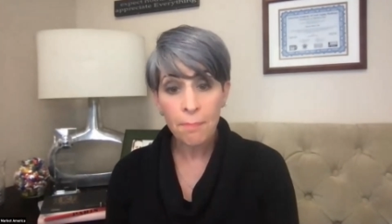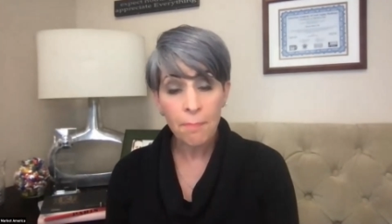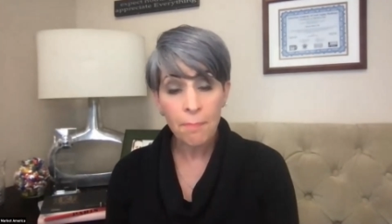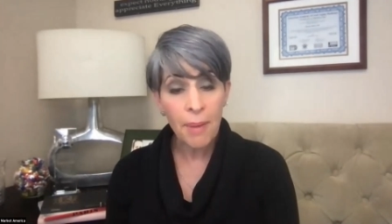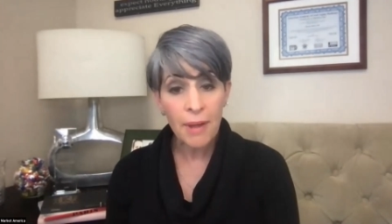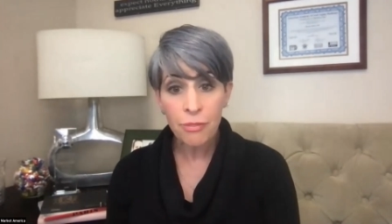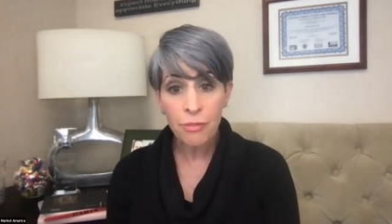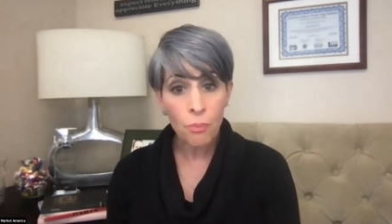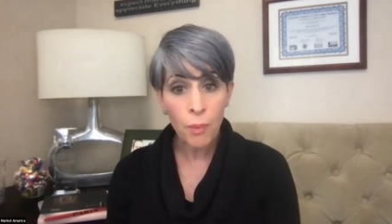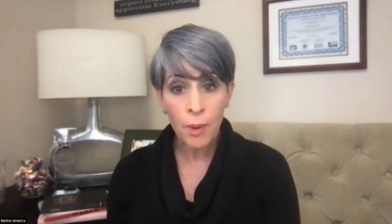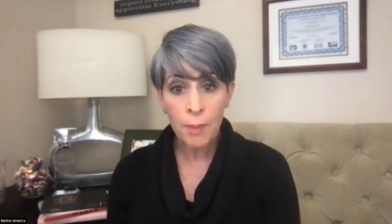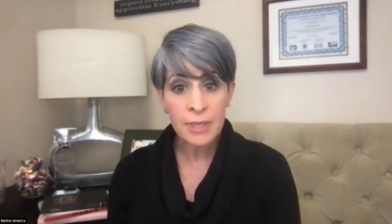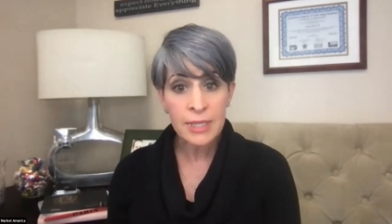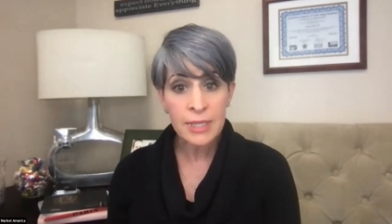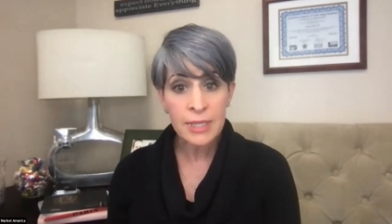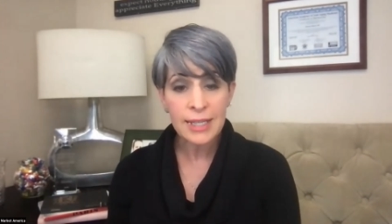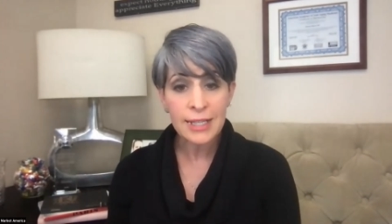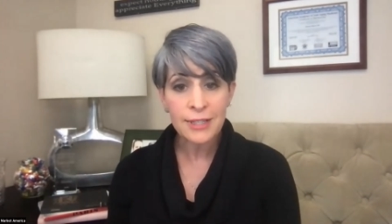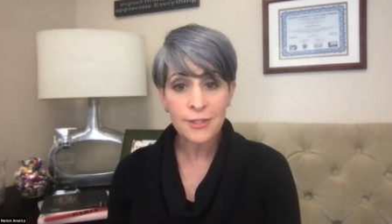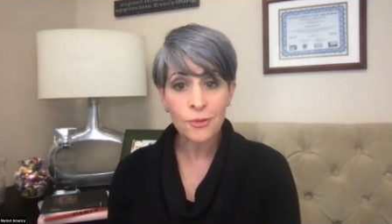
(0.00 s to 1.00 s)
But
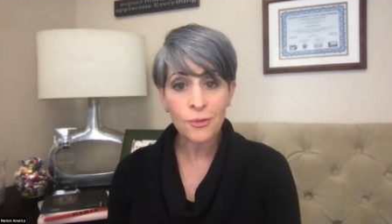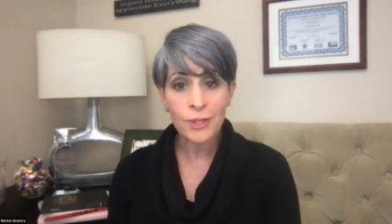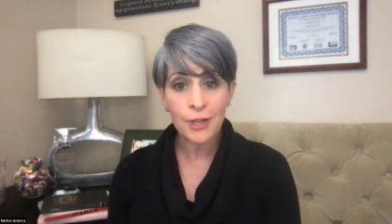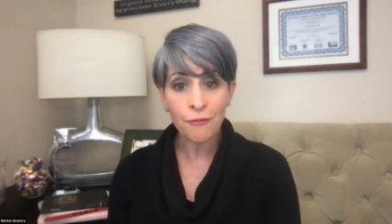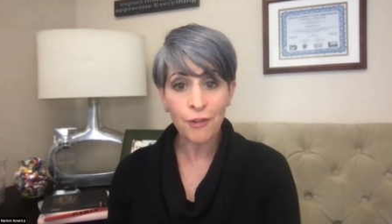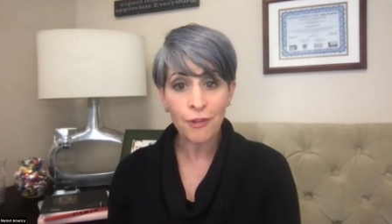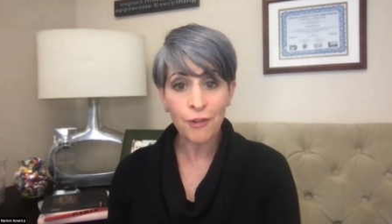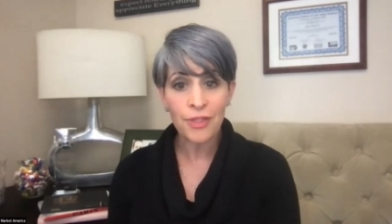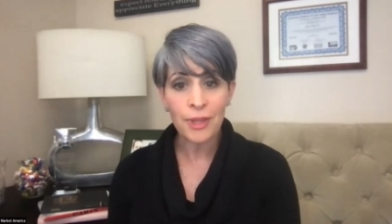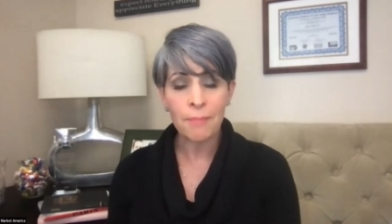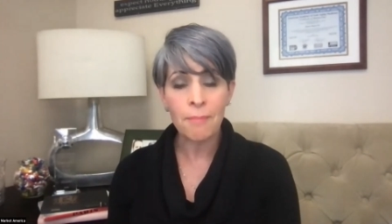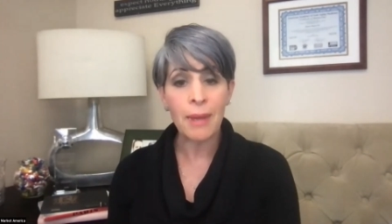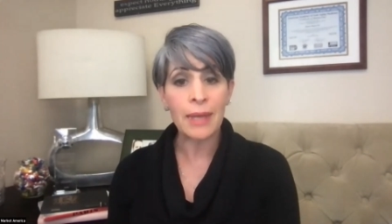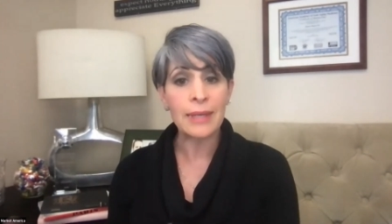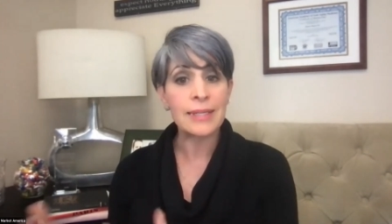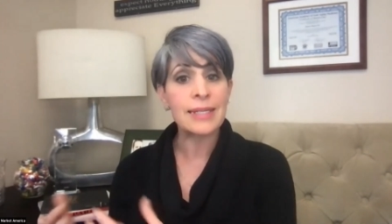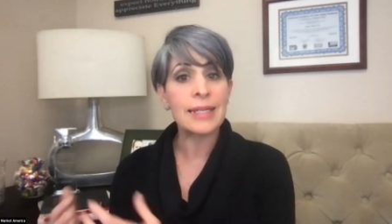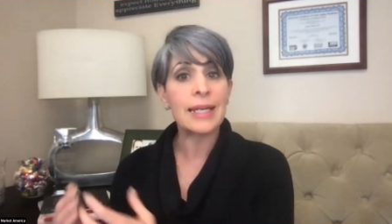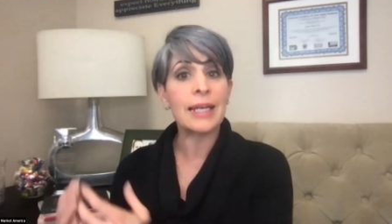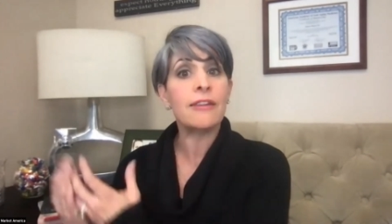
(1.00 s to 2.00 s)
women's needs are different than
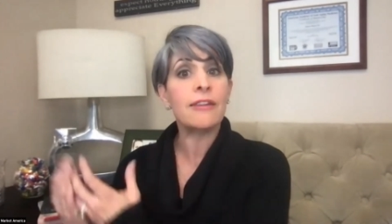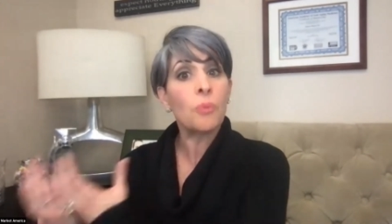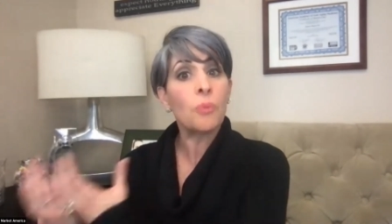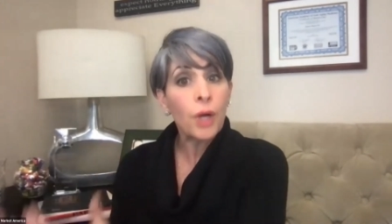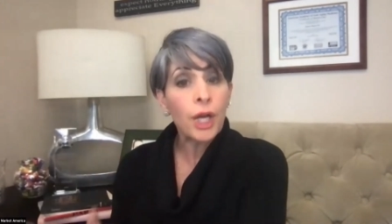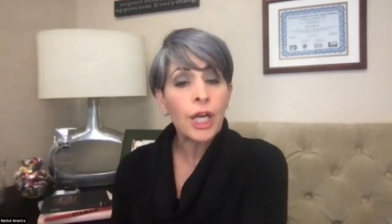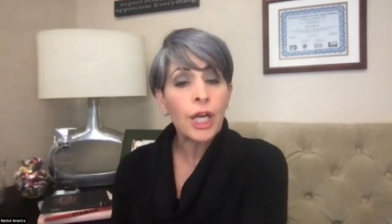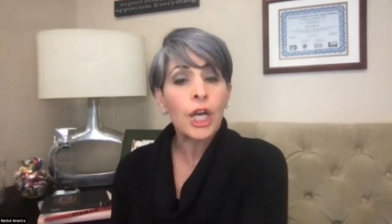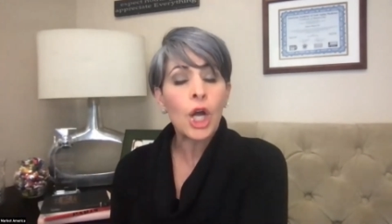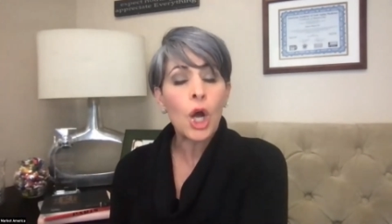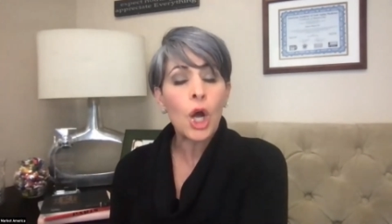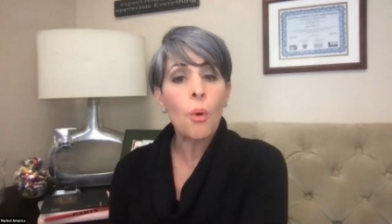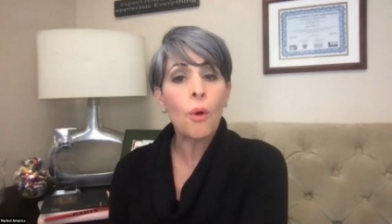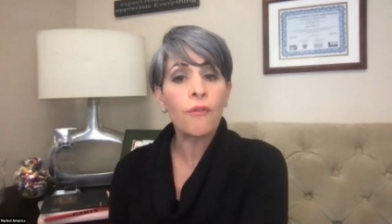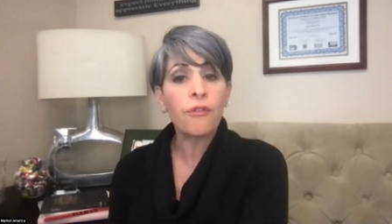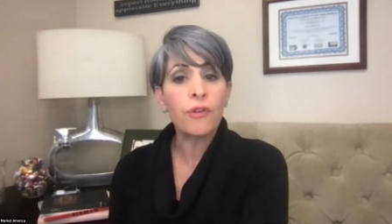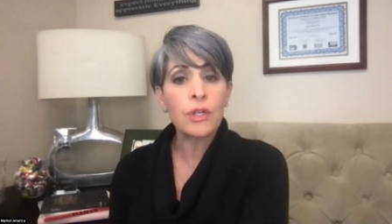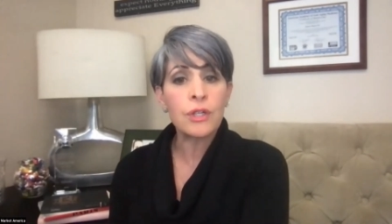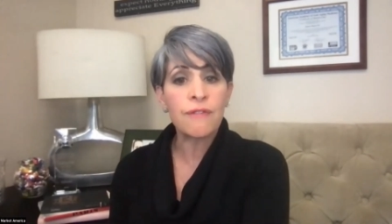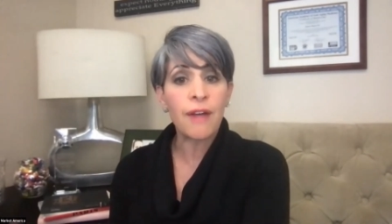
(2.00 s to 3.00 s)
men's needs. So we're going to go
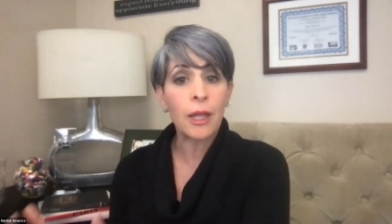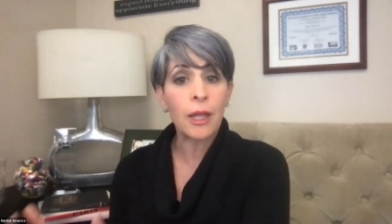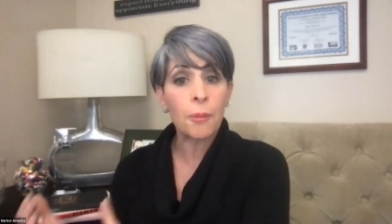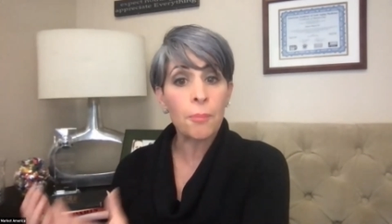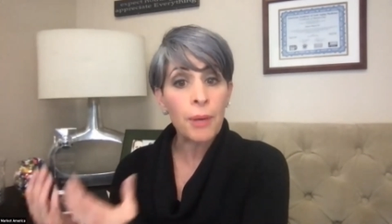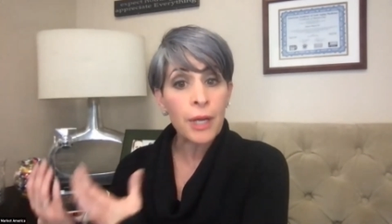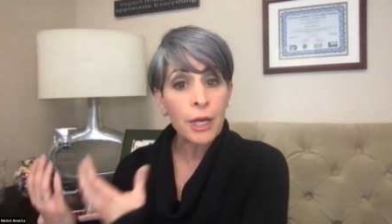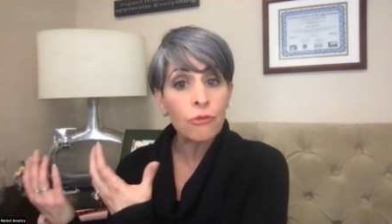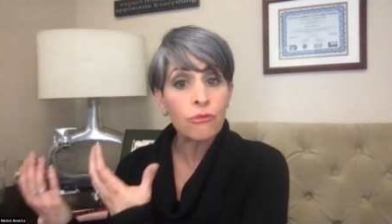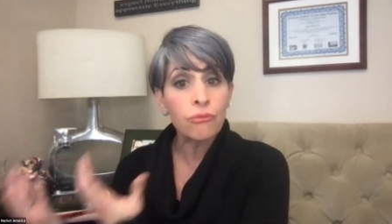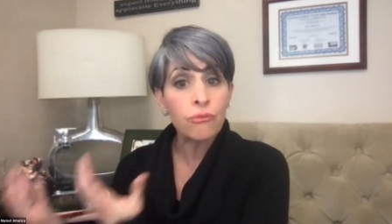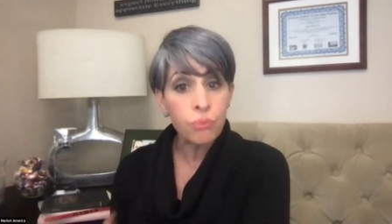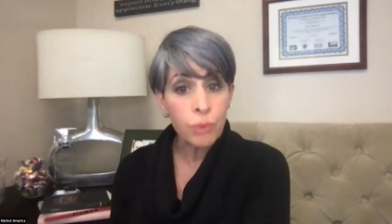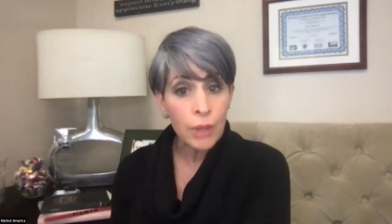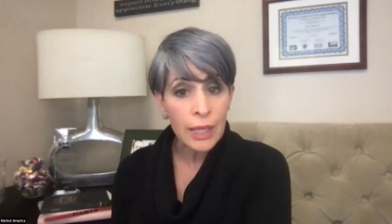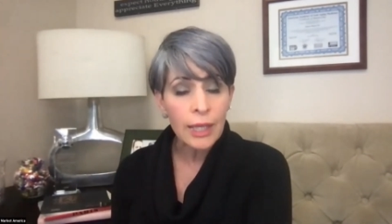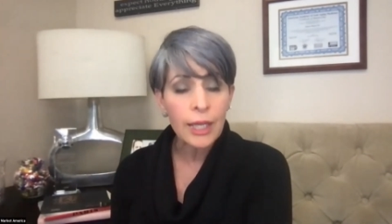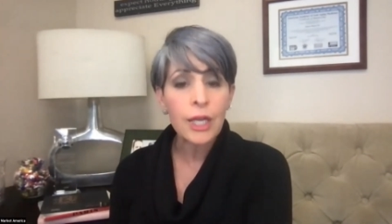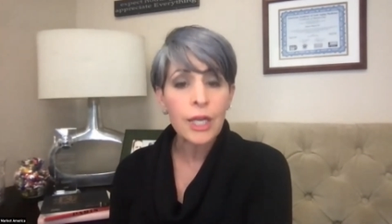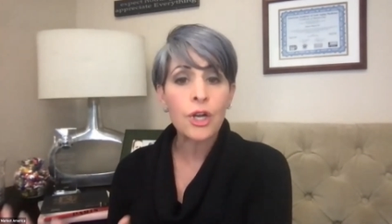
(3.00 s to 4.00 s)
over developing a
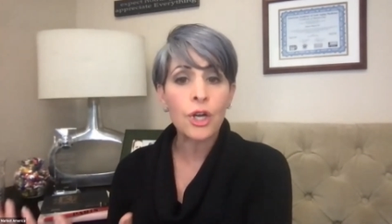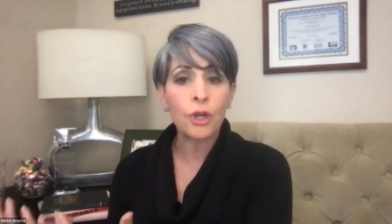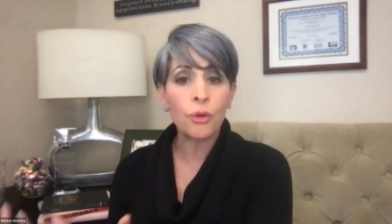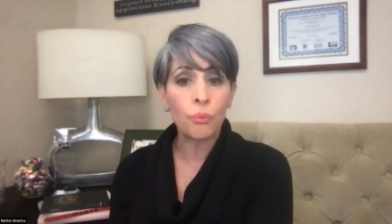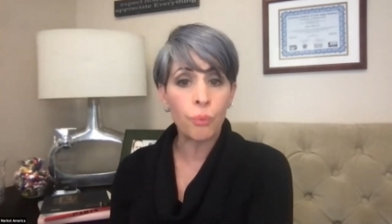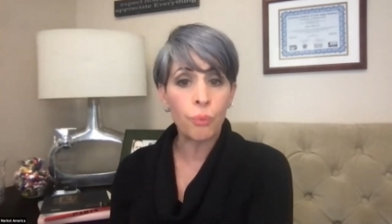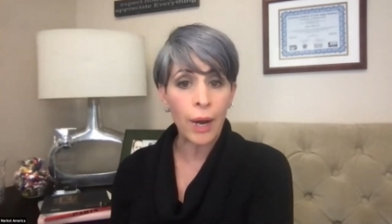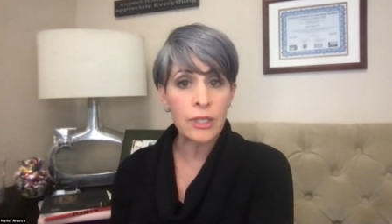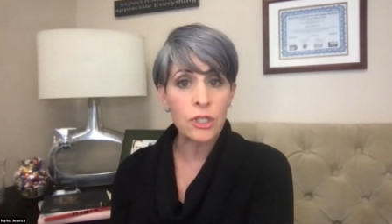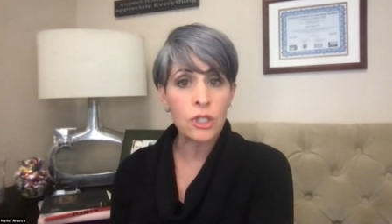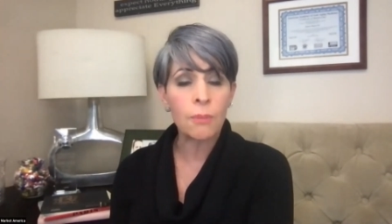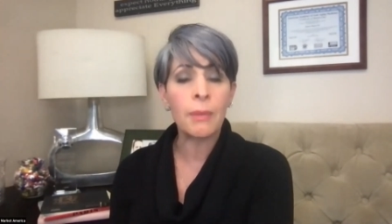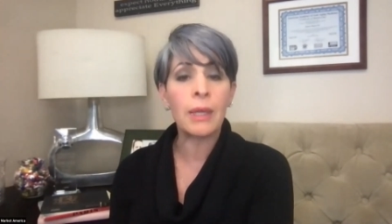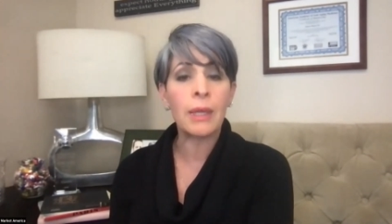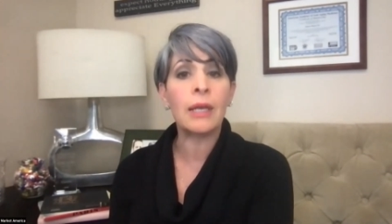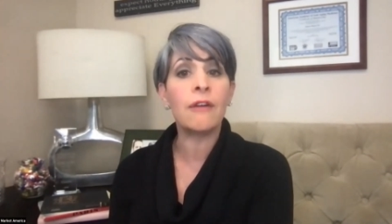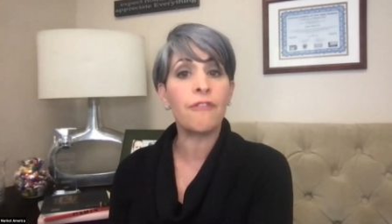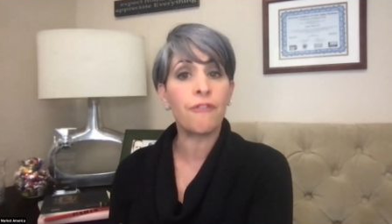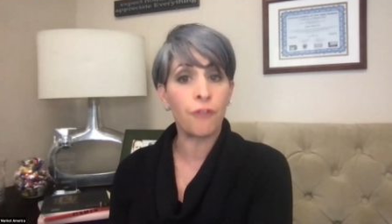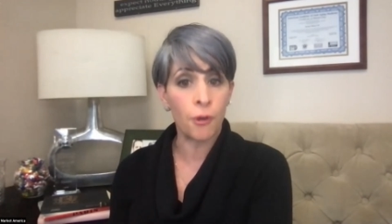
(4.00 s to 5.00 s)
really good
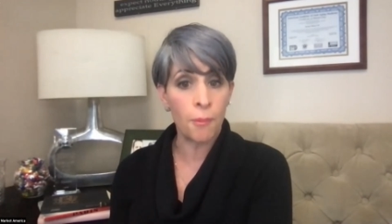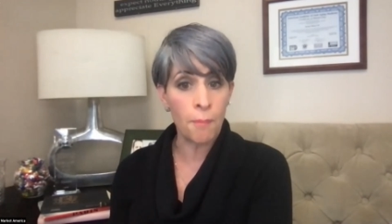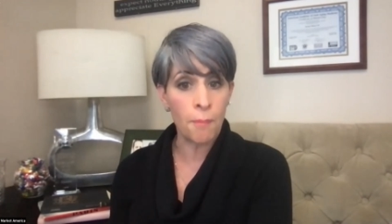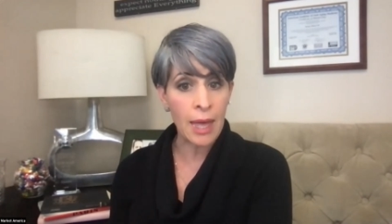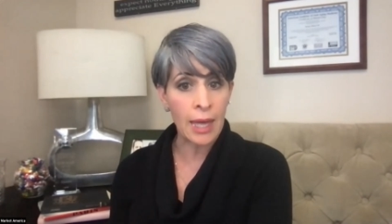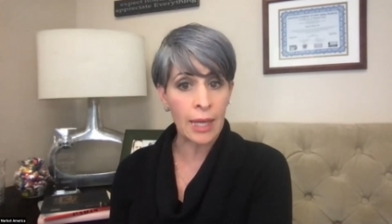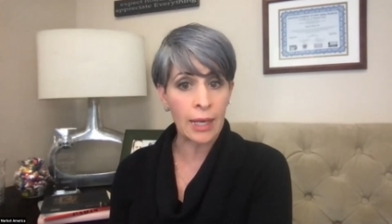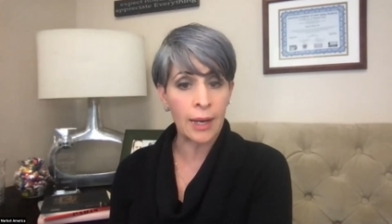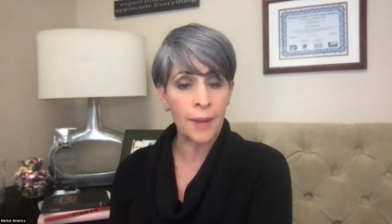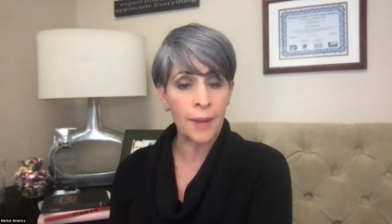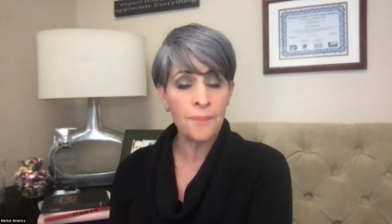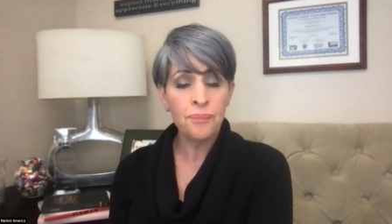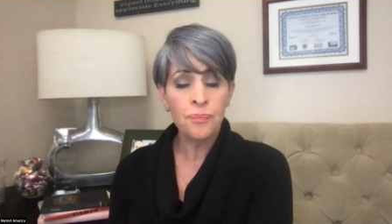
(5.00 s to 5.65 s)
regimen for men.